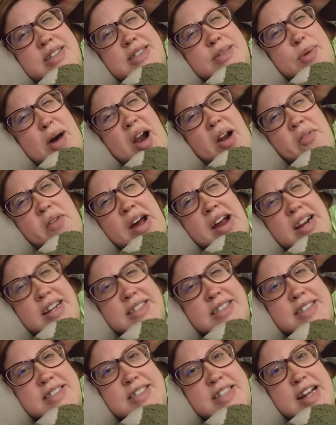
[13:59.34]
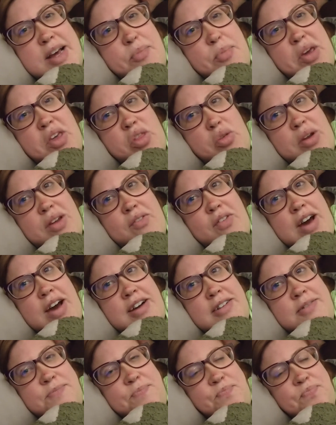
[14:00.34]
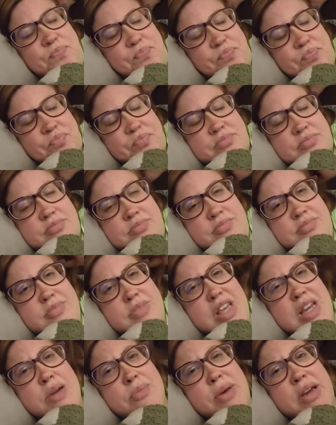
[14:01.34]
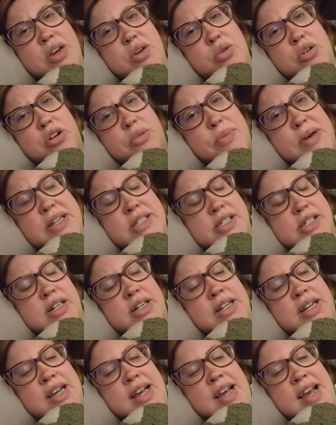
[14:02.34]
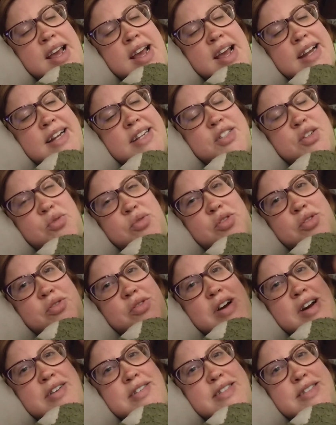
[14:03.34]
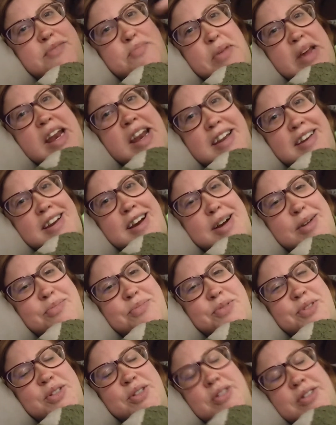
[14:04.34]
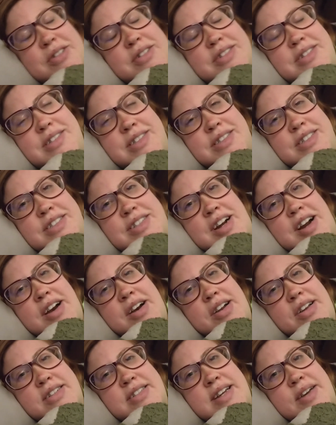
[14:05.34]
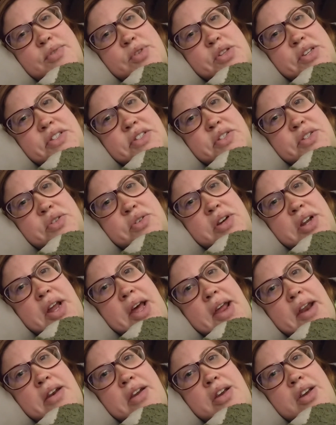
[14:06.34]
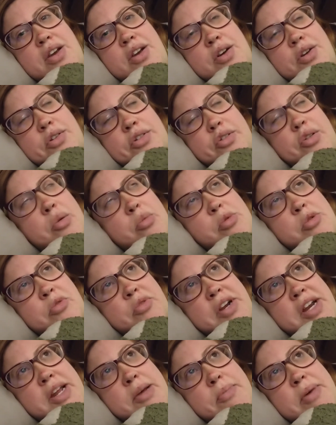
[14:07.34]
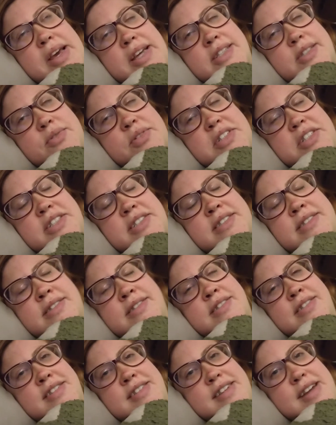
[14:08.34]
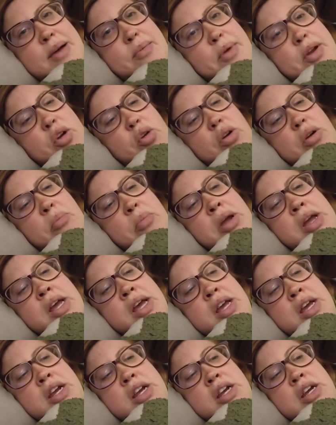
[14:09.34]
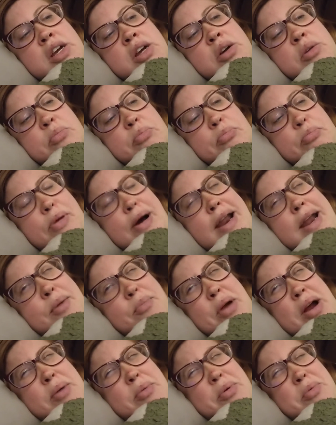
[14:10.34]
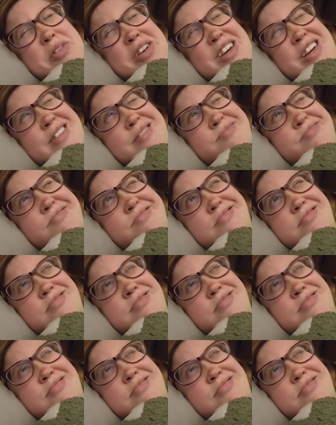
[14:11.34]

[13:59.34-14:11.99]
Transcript: on Spotify, because it's an M P three file on my Google Pixel, and I don't know how to speed it up, so it's just hard because I have to listen to it at normal reading pace, which is just not my norm. But I'm probably